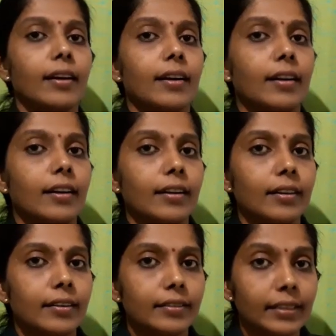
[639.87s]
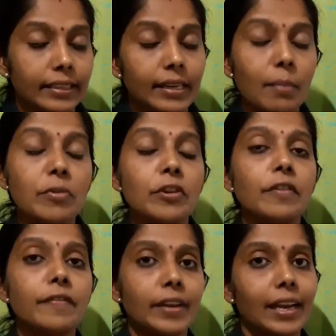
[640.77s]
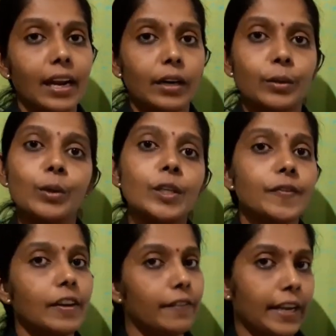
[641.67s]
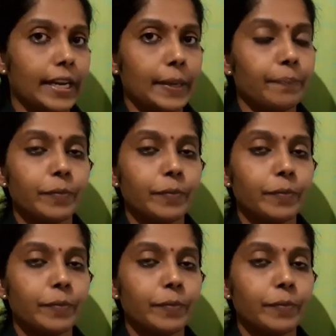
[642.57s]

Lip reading: the number of free electrons will vary.